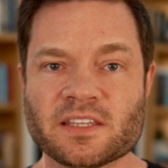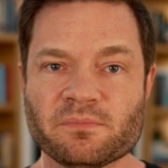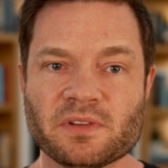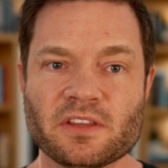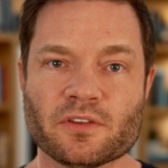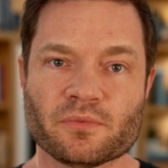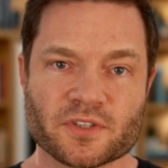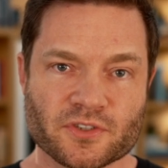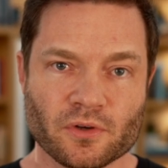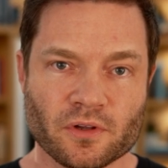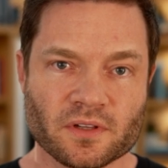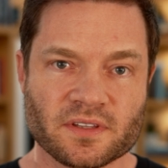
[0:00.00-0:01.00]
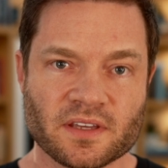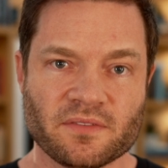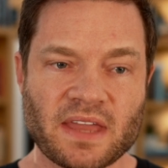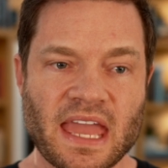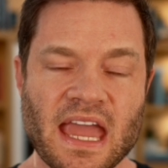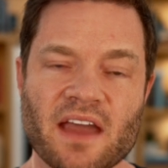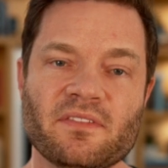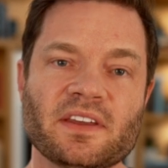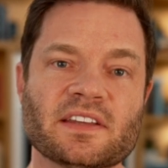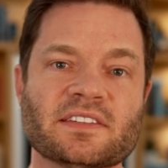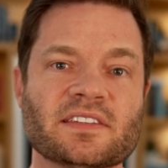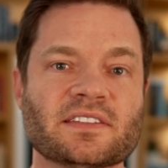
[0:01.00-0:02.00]
simply the result of
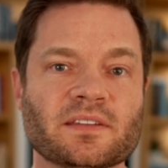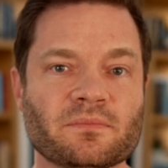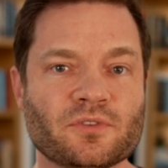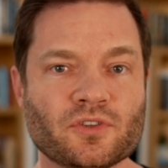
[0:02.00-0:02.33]
having a system